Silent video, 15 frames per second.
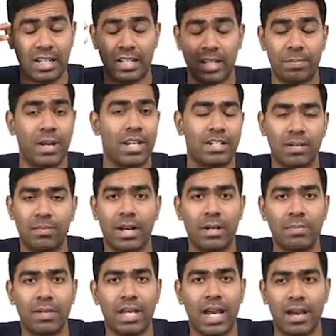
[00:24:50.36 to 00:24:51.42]
the patient
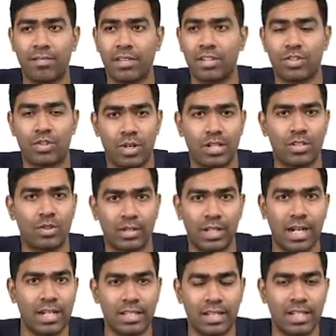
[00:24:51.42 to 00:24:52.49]
might be having stress. So
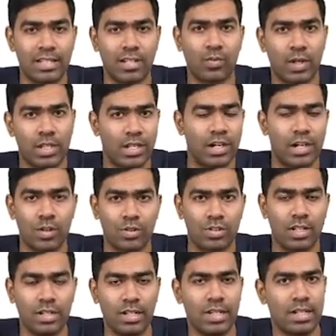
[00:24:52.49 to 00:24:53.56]
that is the reason why they reduce
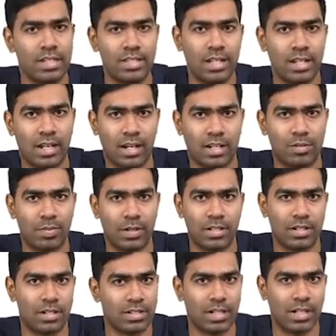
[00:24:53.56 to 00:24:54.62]
the GnRH
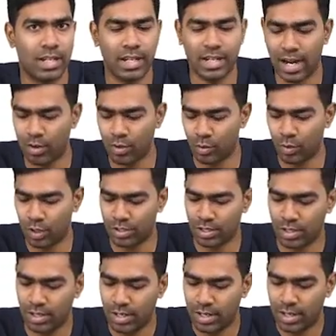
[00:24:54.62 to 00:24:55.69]
pulses, resulting in
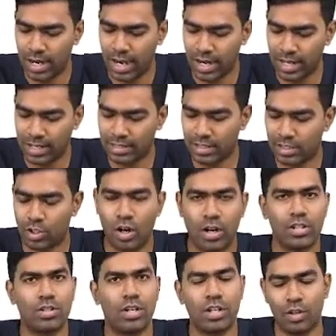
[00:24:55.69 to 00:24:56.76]
anovulation. And excess
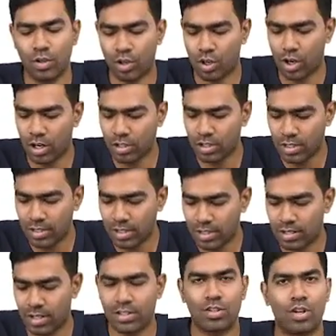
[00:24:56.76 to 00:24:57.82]
cortisol, cortisol is a
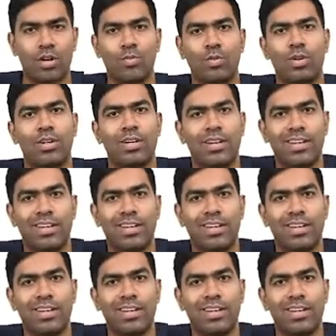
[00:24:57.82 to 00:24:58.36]
stress hormone,